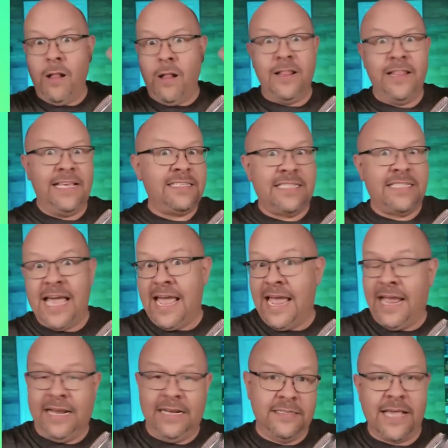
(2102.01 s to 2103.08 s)
All these
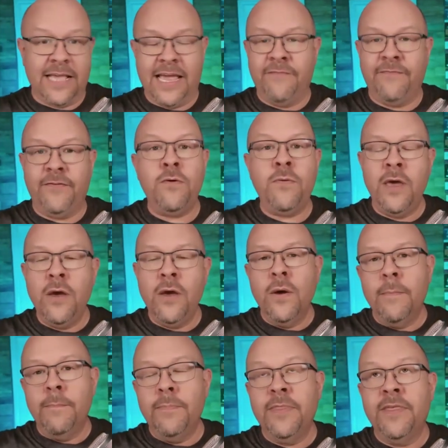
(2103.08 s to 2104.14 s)
things, like if you
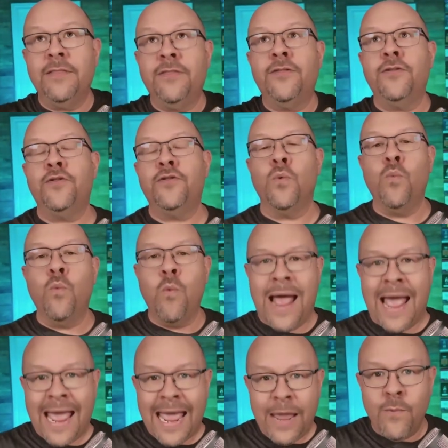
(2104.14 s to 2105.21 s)
the
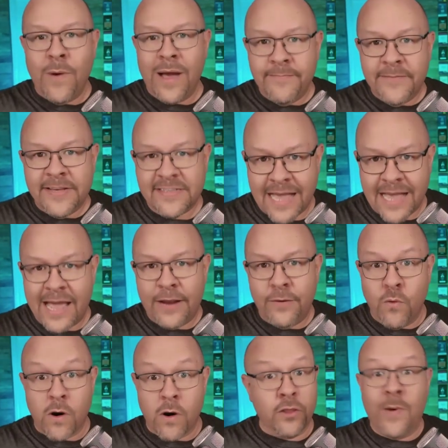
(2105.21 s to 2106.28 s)
way web
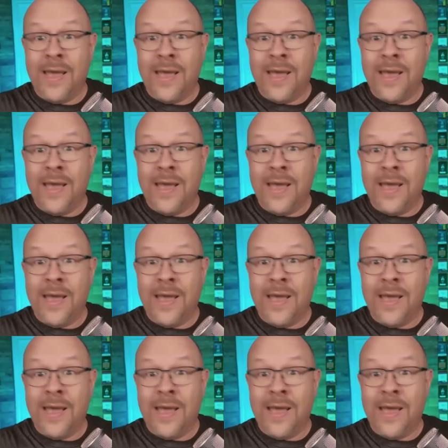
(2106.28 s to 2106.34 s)
design works,